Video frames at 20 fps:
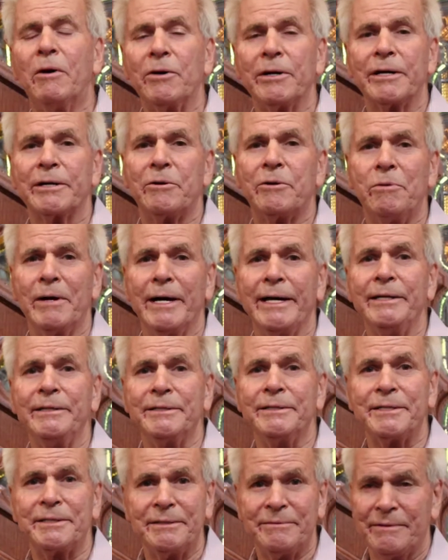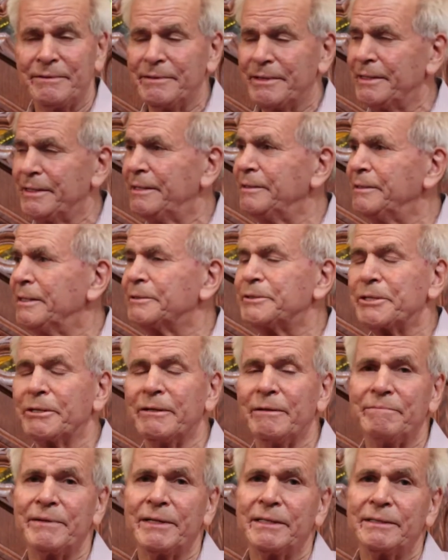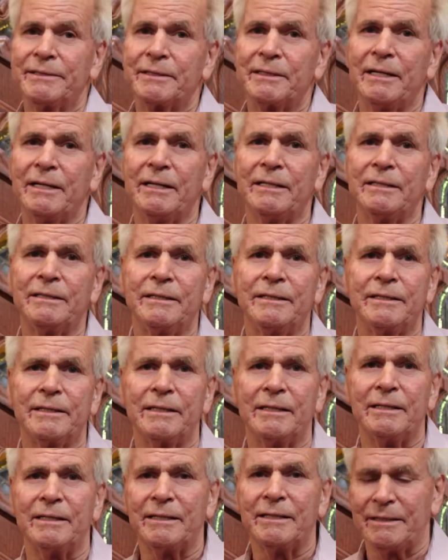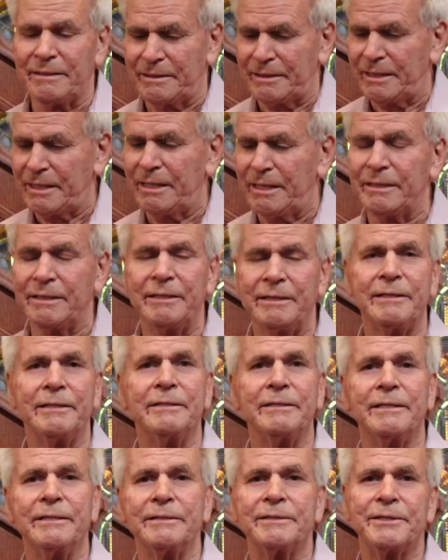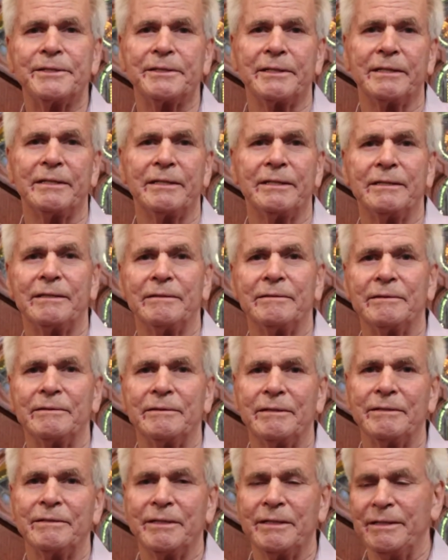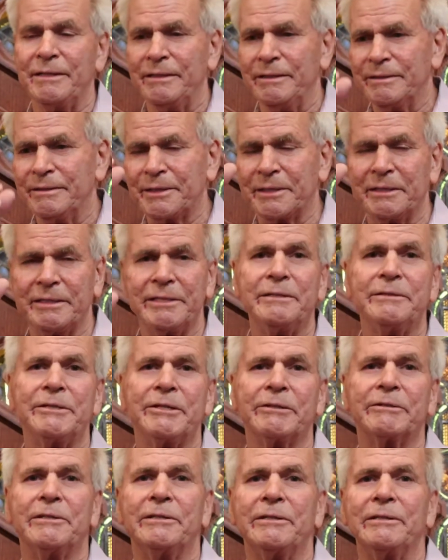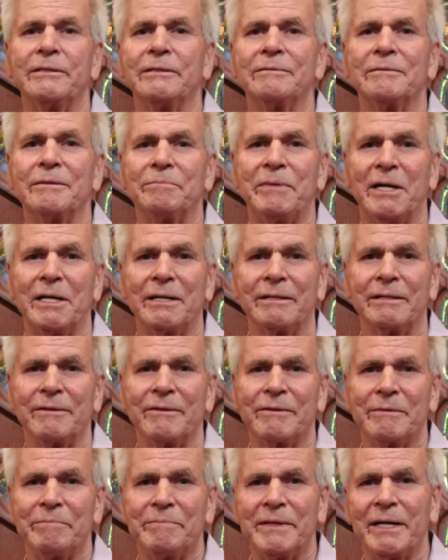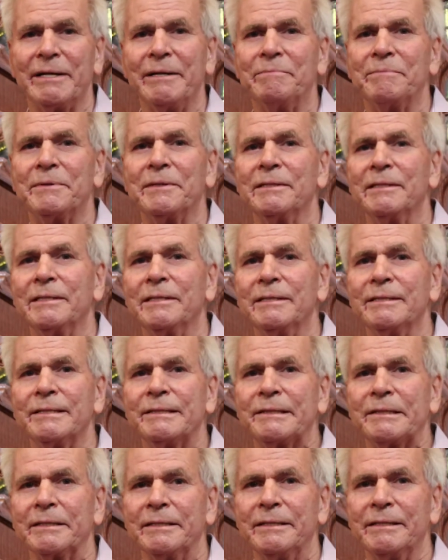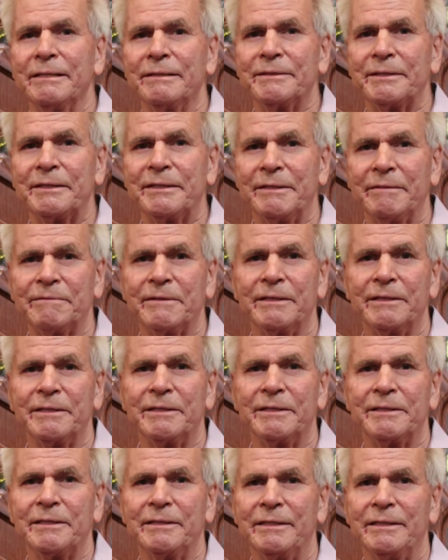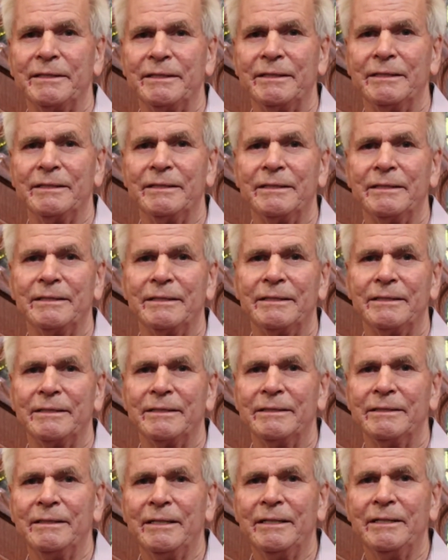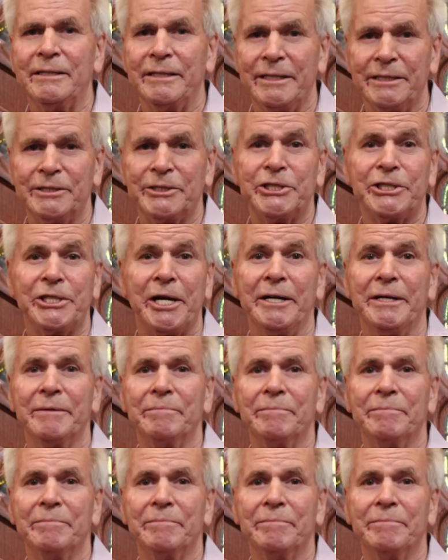quaint than the trumpet, and it's the cylindrical part of the pipe is different in shape.